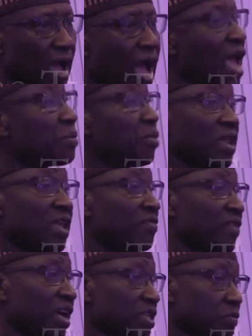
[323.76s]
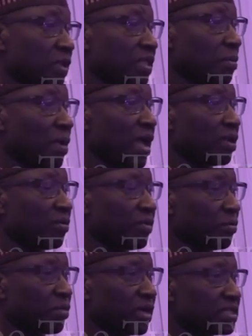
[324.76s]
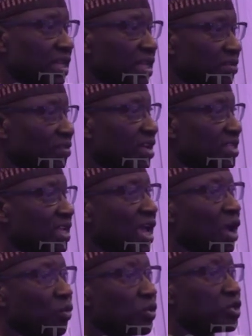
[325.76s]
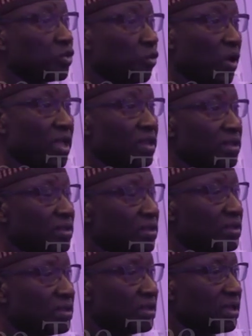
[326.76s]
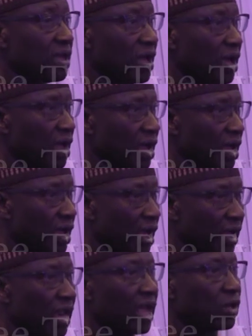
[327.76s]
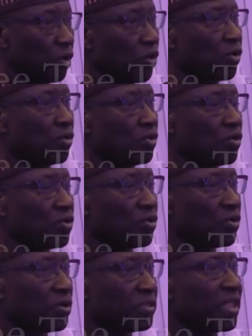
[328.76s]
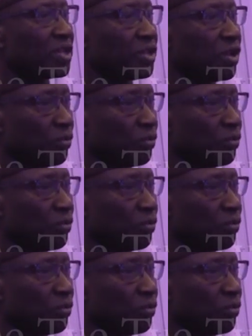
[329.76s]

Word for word: I believe I speak the mind of the President if I say I wish you well, and I know that